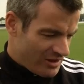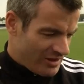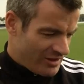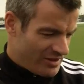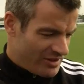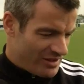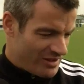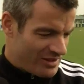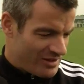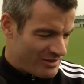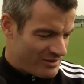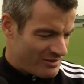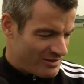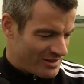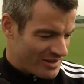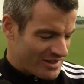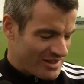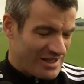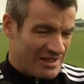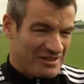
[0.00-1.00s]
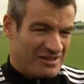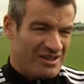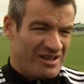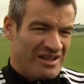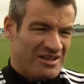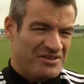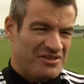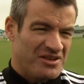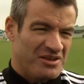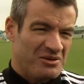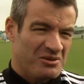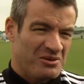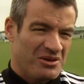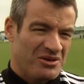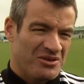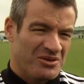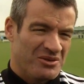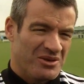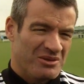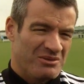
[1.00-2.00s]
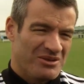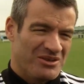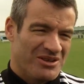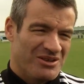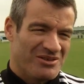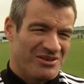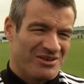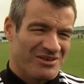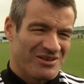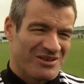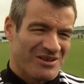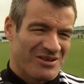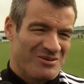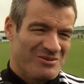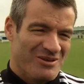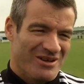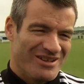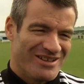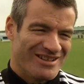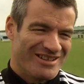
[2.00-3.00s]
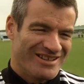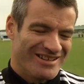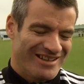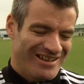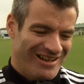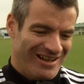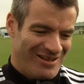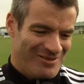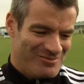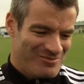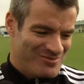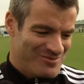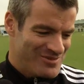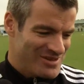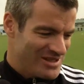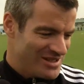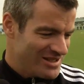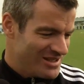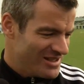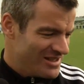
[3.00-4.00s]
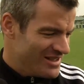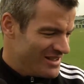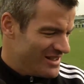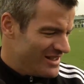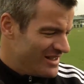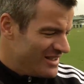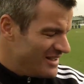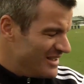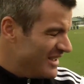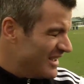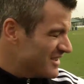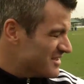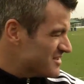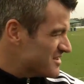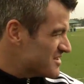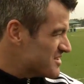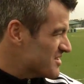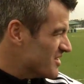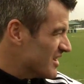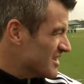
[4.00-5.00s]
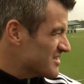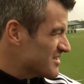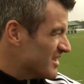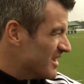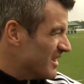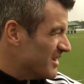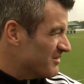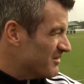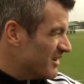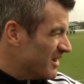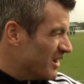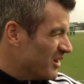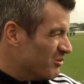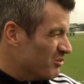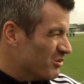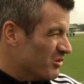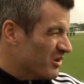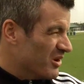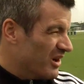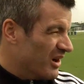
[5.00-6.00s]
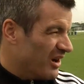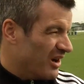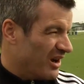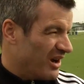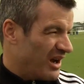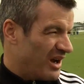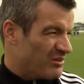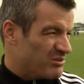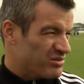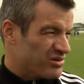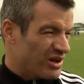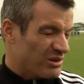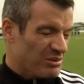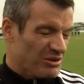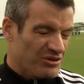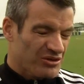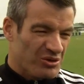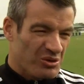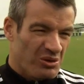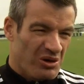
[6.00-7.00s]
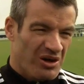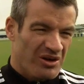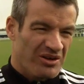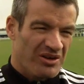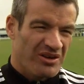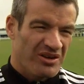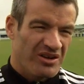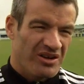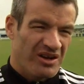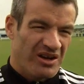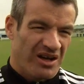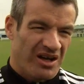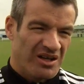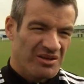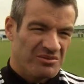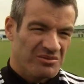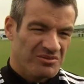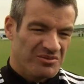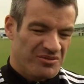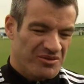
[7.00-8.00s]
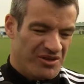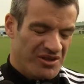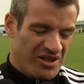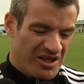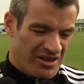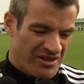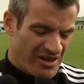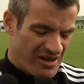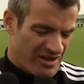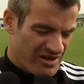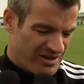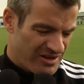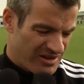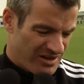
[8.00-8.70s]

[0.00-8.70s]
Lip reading: I can't lie, it's a wee bit different, I've got to admit. Yeah, it's just nice to have a proper squad together